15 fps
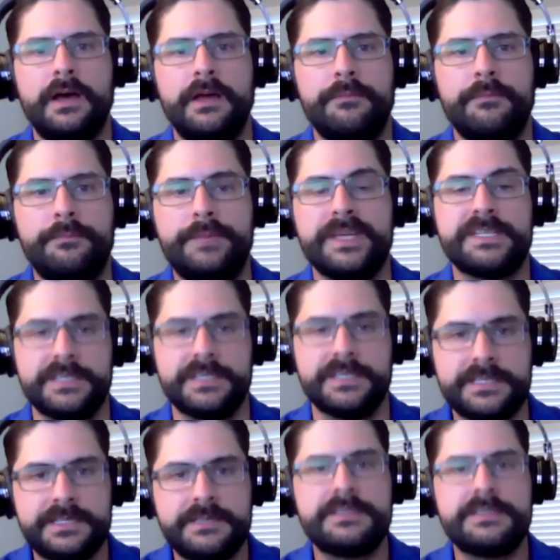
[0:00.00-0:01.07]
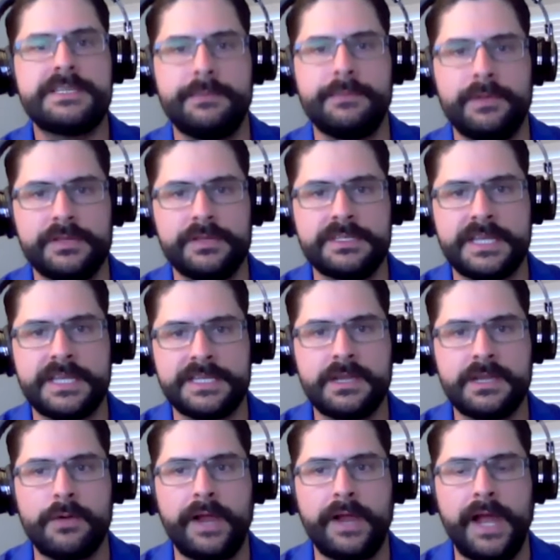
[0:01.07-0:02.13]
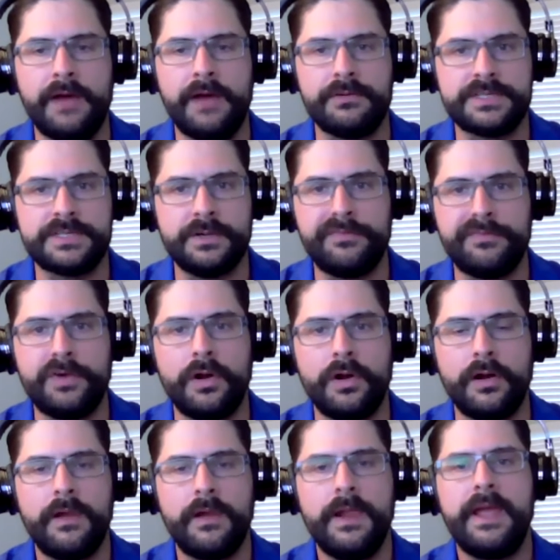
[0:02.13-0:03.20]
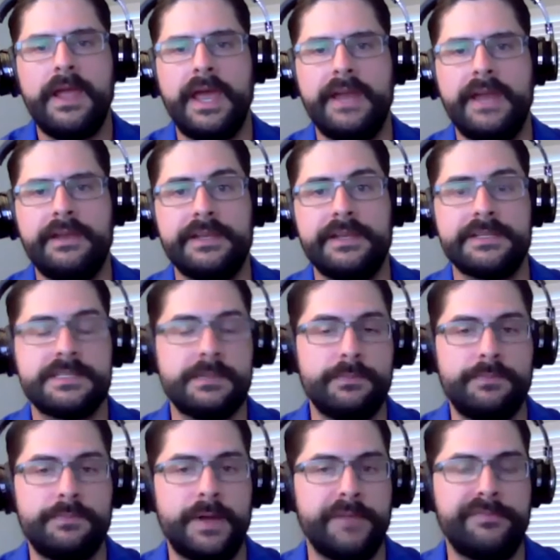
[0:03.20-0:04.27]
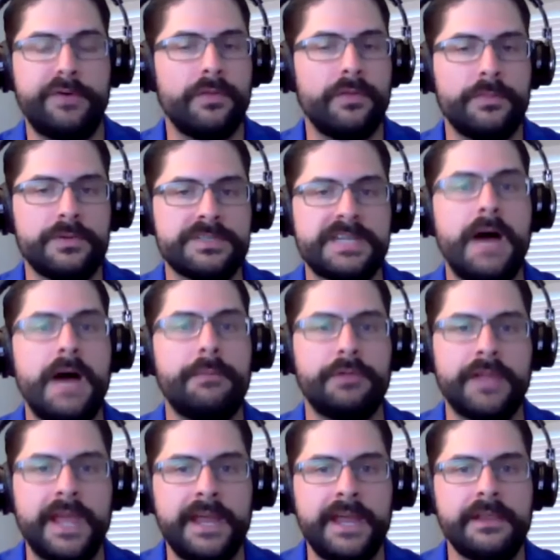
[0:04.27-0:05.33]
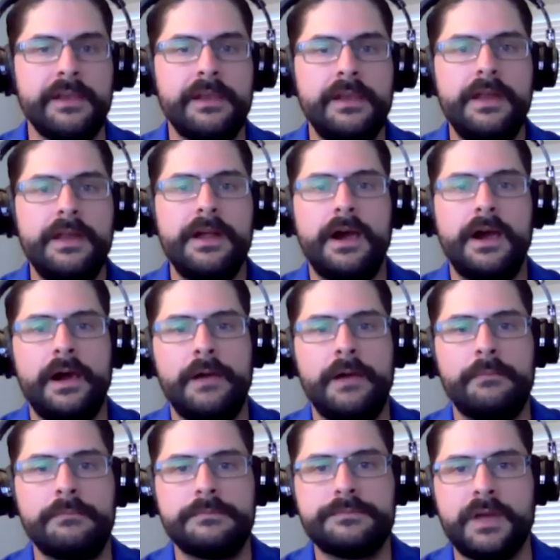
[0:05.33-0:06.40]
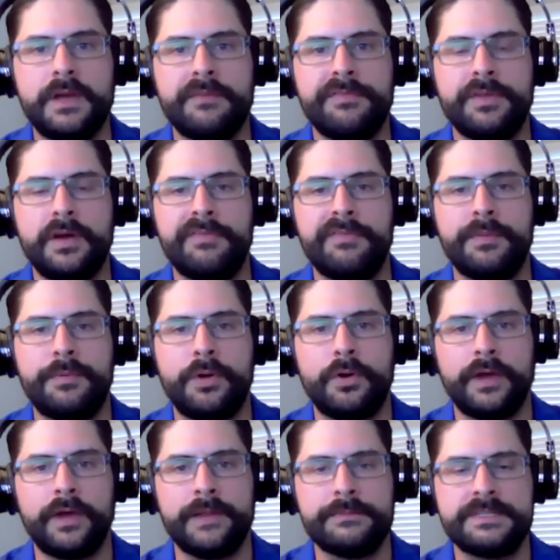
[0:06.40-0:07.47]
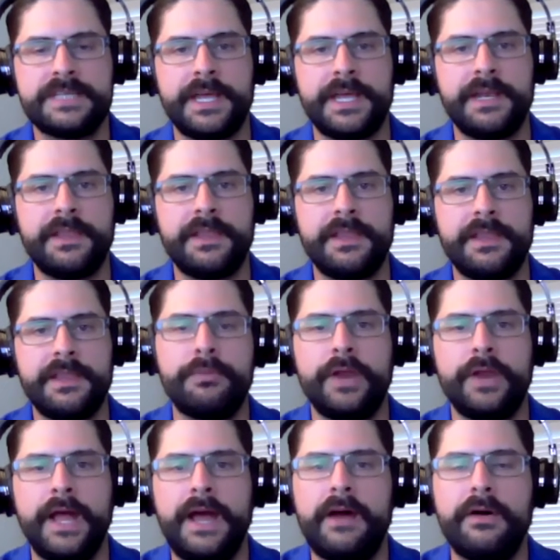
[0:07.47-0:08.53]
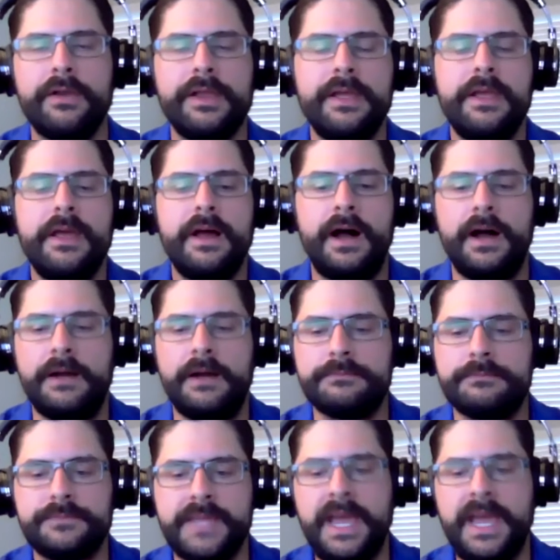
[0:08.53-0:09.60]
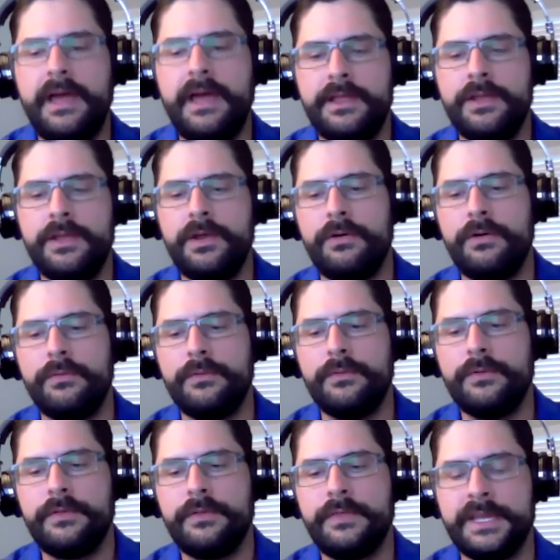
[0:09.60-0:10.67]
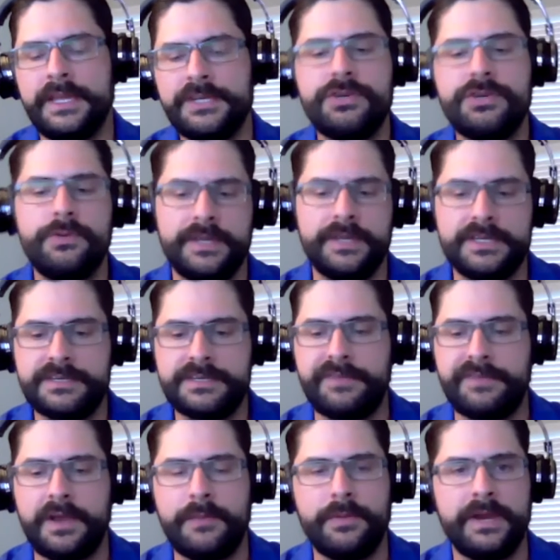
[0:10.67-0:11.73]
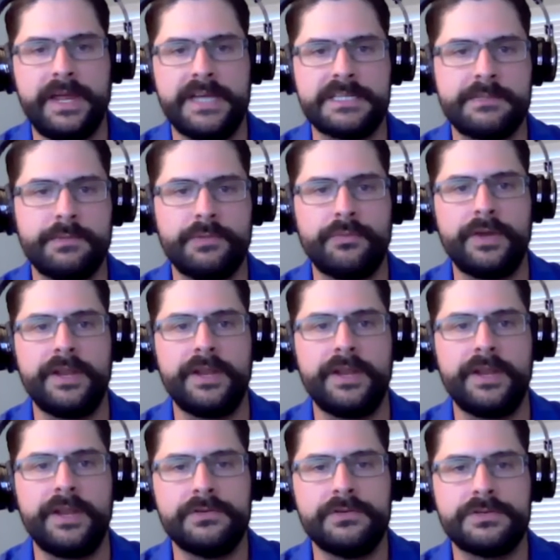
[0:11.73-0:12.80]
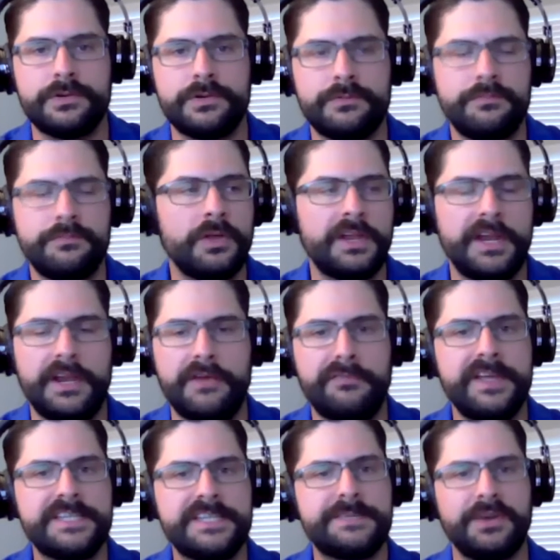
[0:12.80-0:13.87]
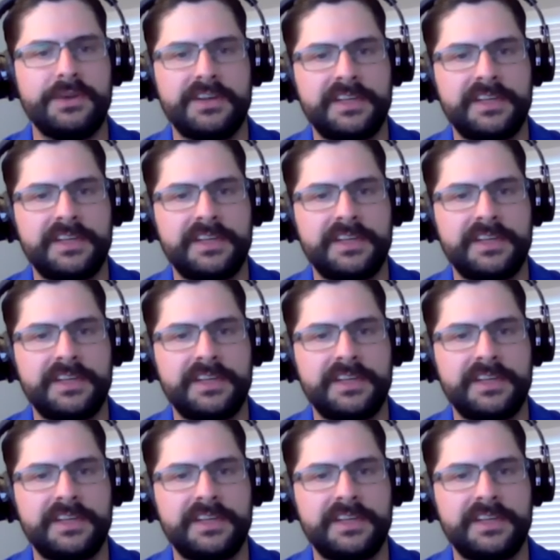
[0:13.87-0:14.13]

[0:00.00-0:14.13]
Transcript: business stimulus that's going out so far, and it is by far the most complicated of the programs that have been put out. Yeah, the issue is, if anybody hasn't been reading the news or looking at your Facebook,